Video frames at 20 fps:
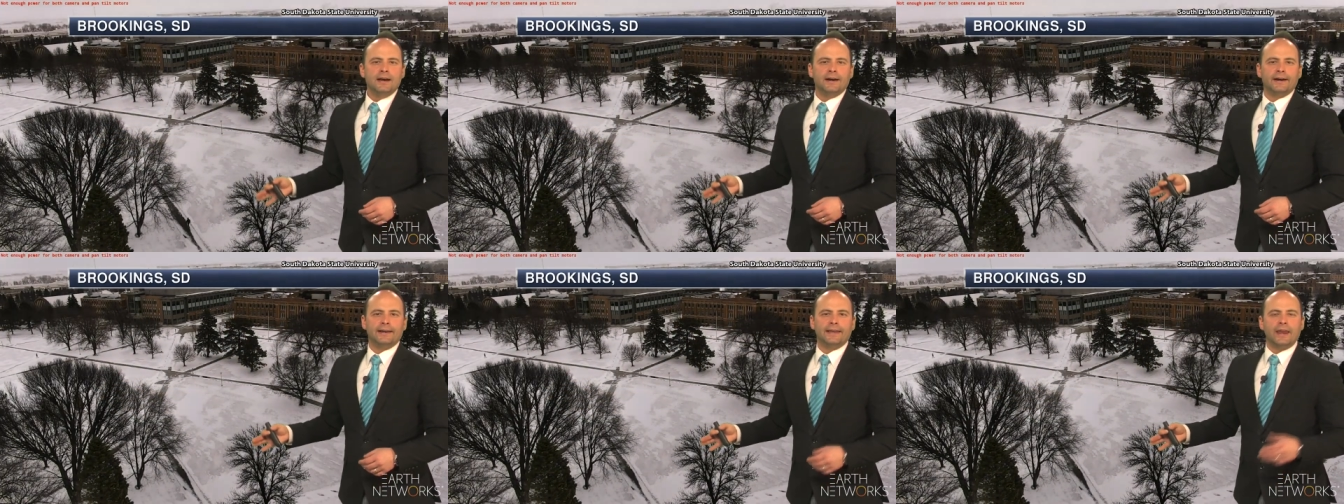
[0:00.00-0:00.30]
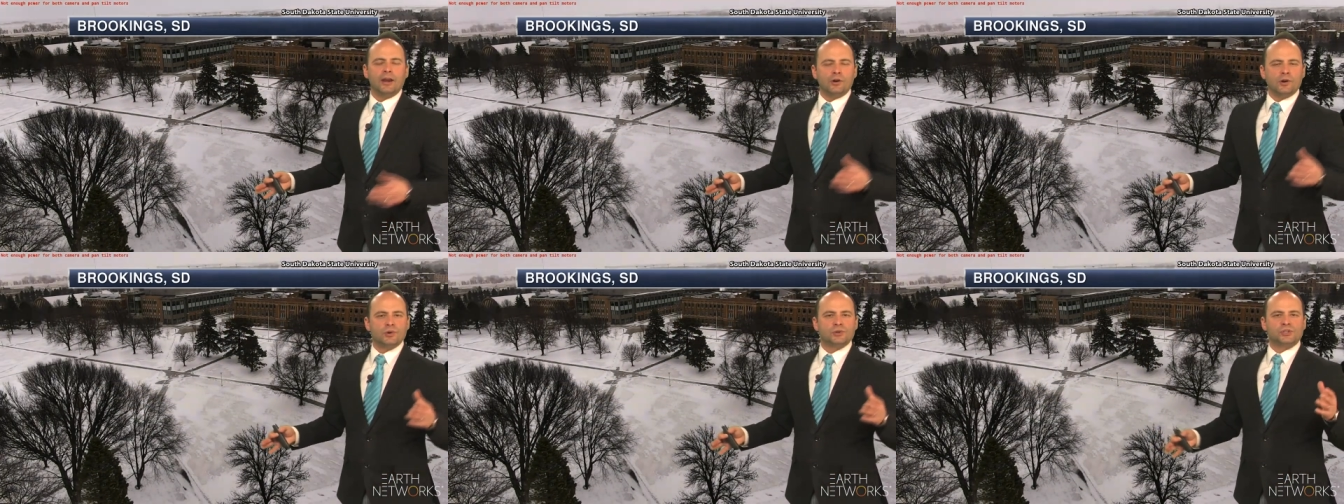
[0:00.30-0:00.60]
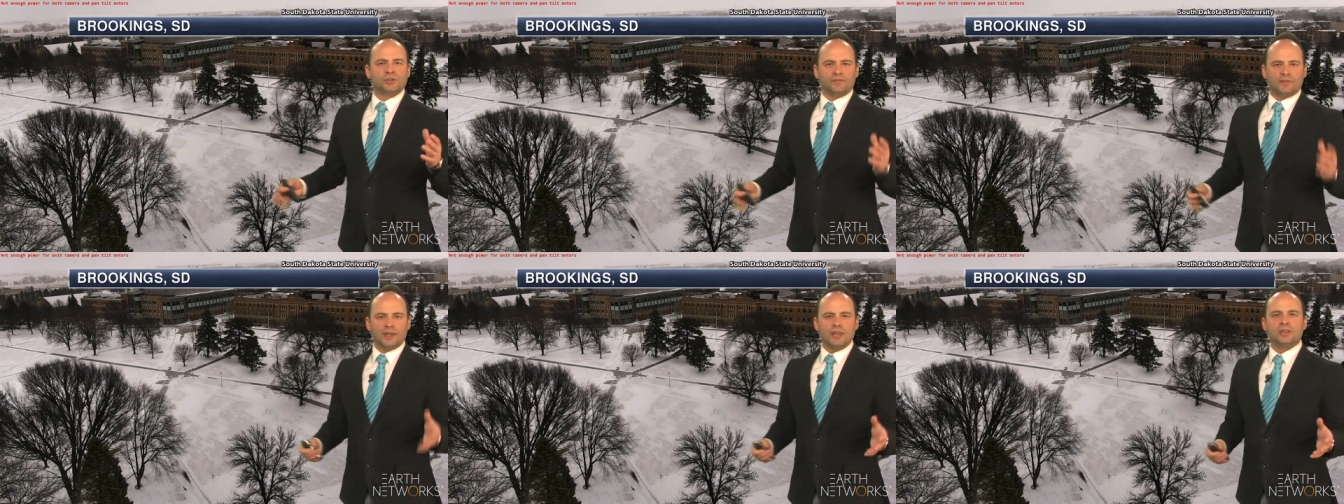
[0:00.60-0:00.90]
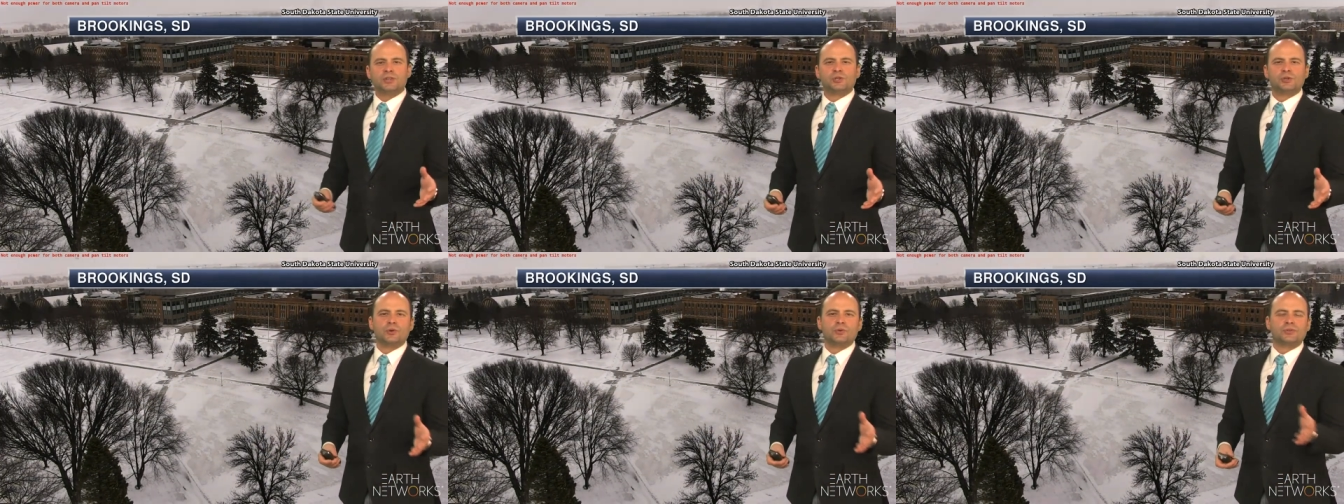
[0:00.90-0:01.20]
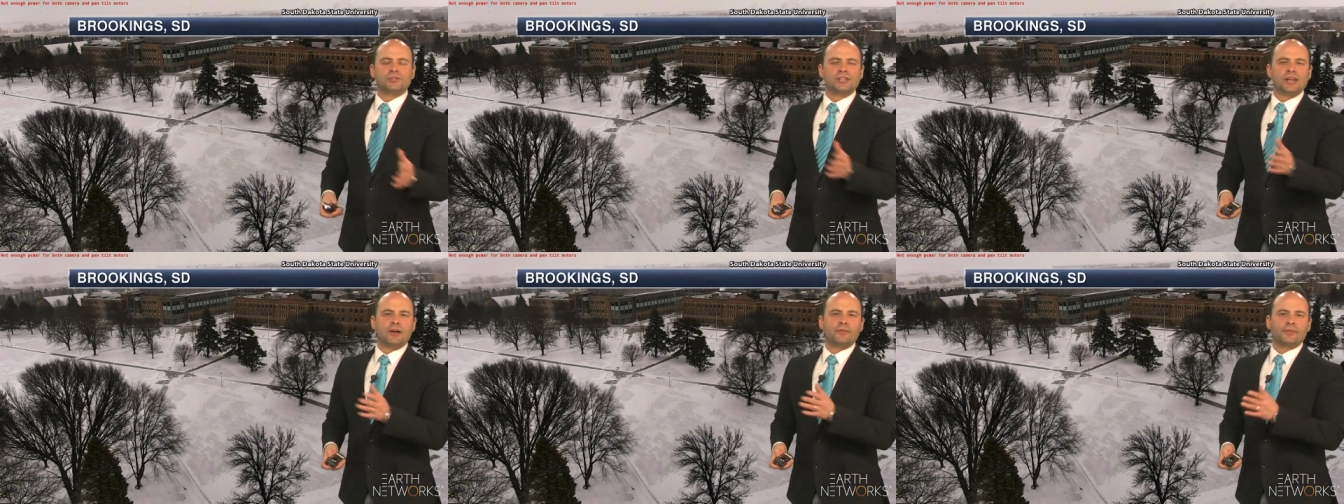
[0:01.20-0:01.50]
Uh, areas of
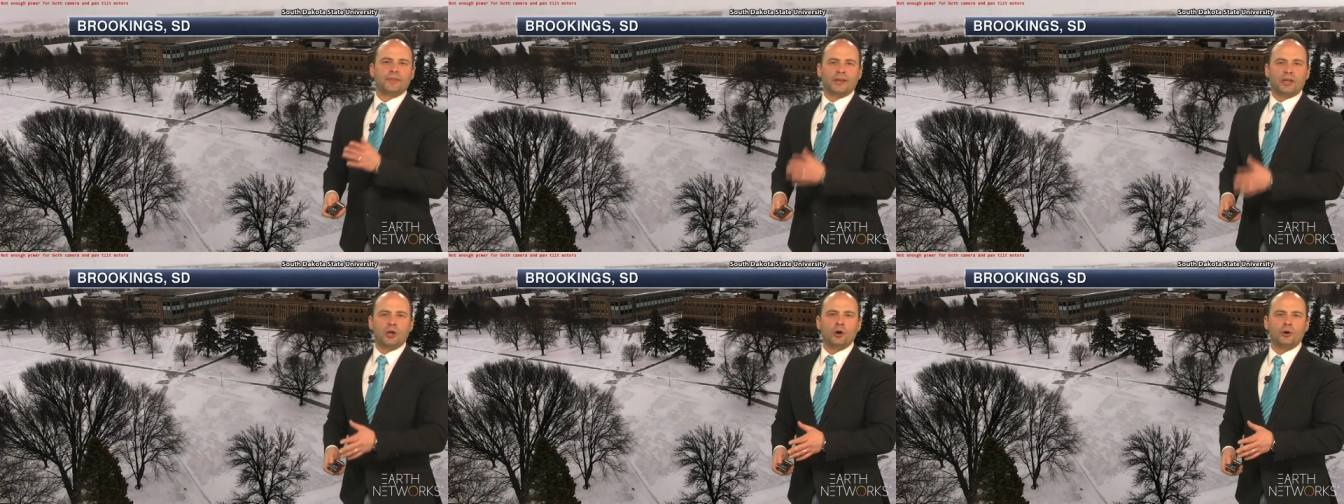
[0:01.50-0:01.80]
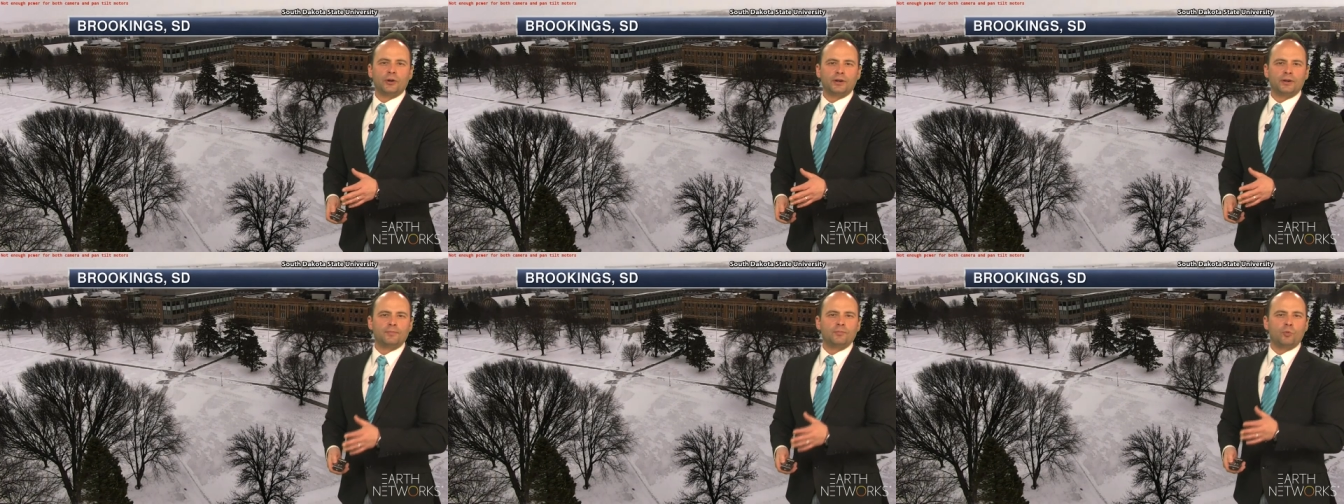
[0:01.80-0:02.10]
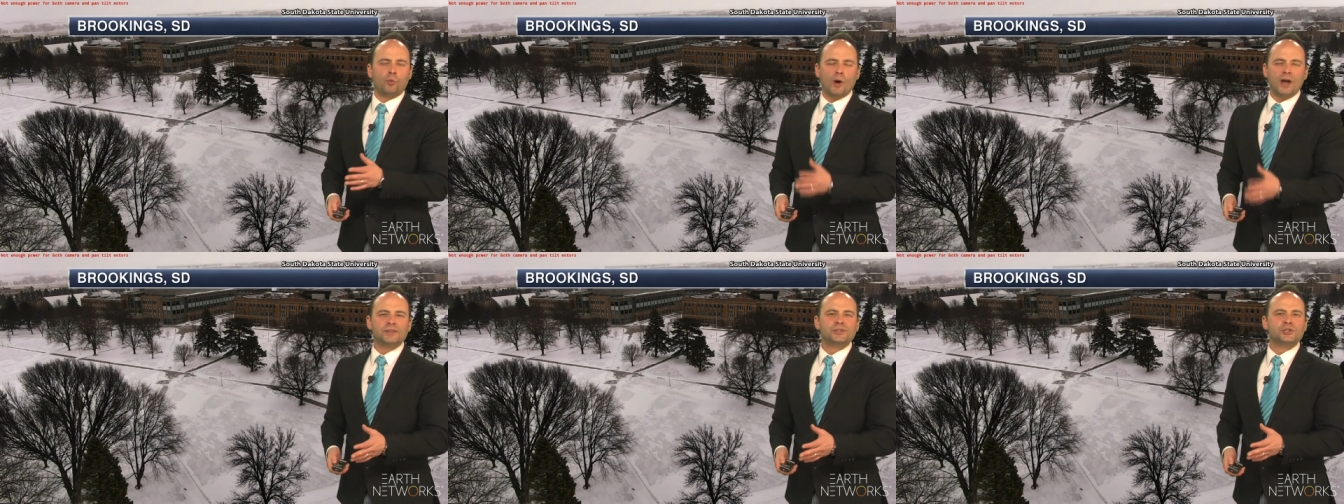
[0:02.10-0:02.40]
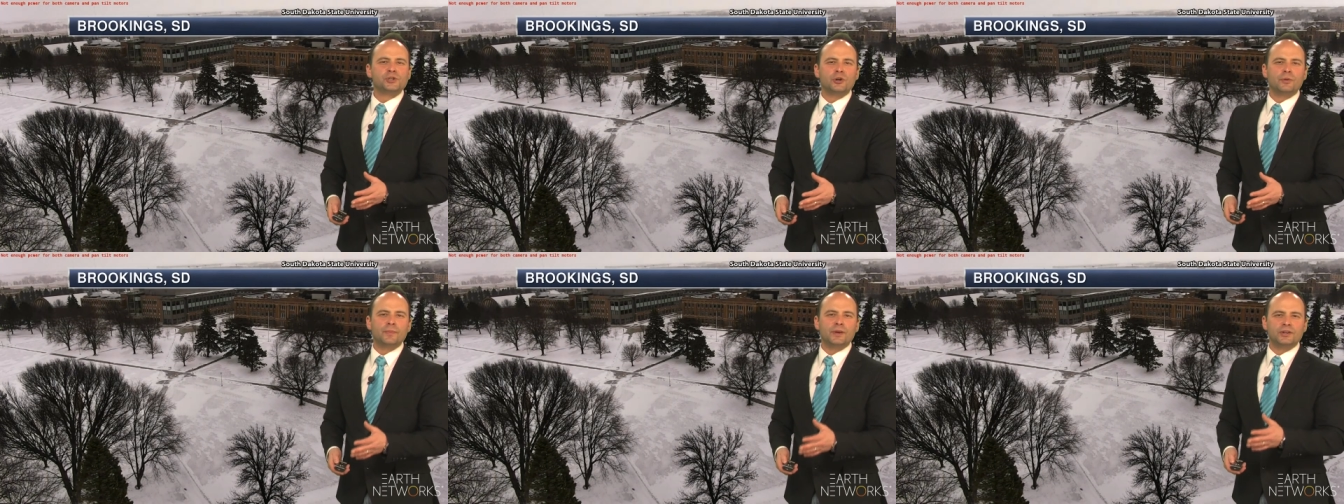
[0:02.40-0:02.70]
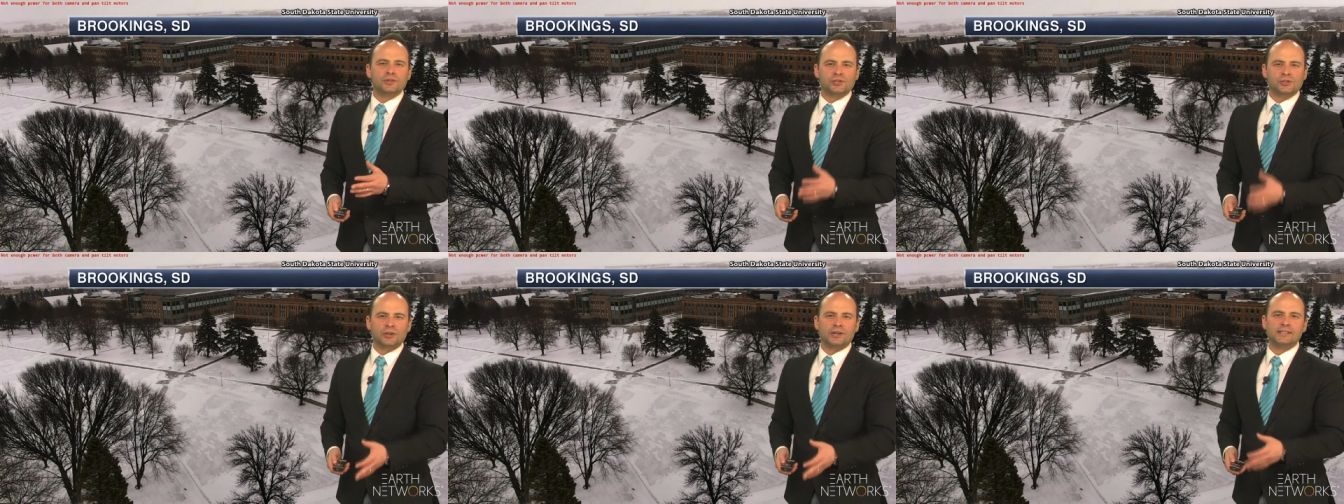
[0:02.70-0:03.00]
eastern South Dakota, western
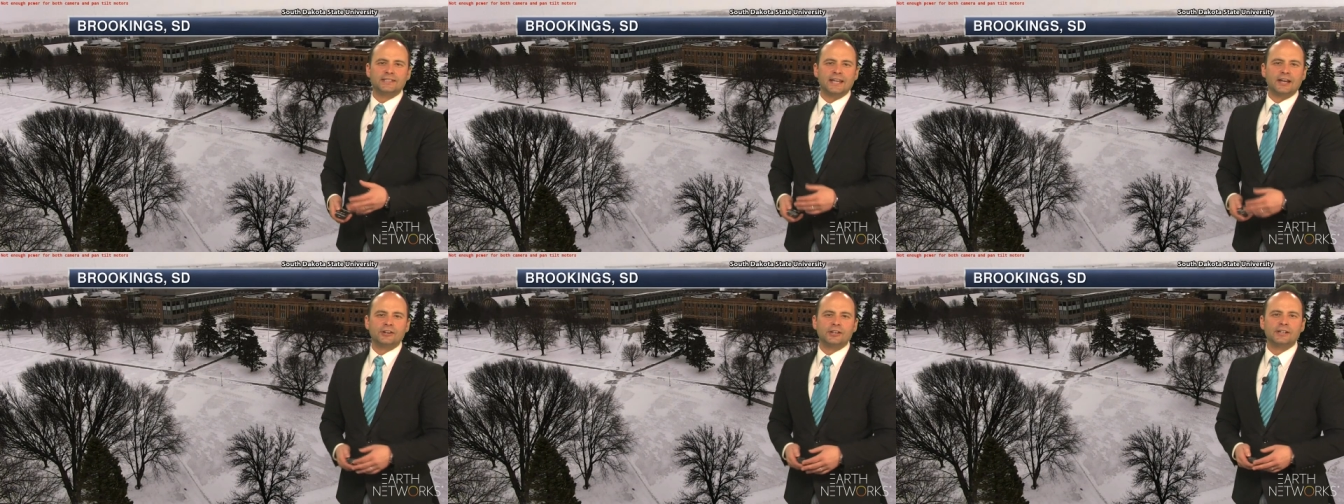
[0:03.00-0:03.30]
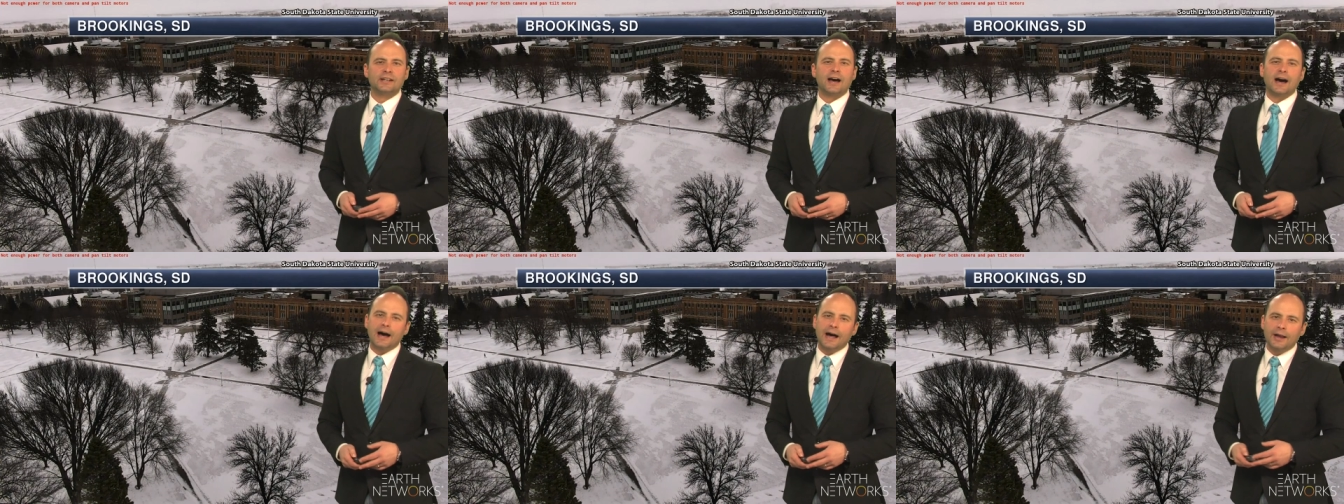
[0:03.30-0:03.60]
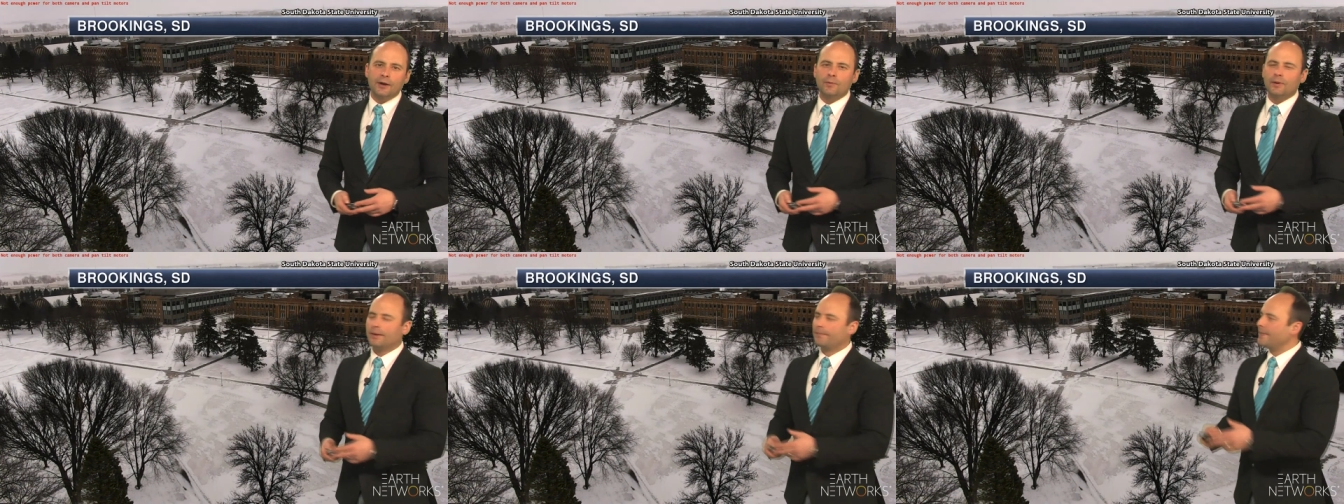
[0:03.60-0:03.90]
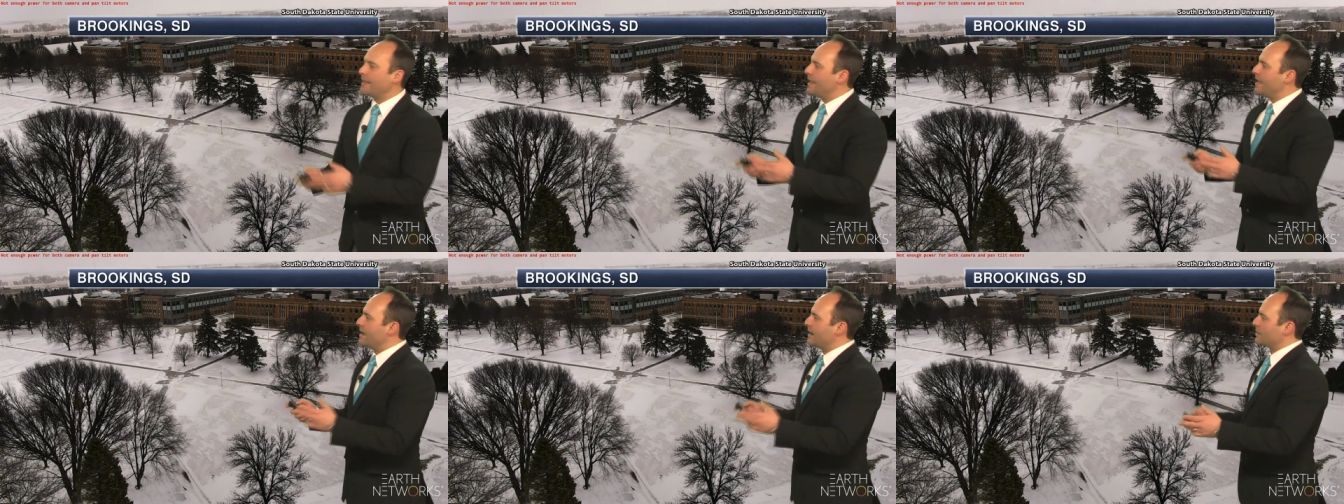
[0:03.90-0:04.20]
Minnesota, down into Iowa,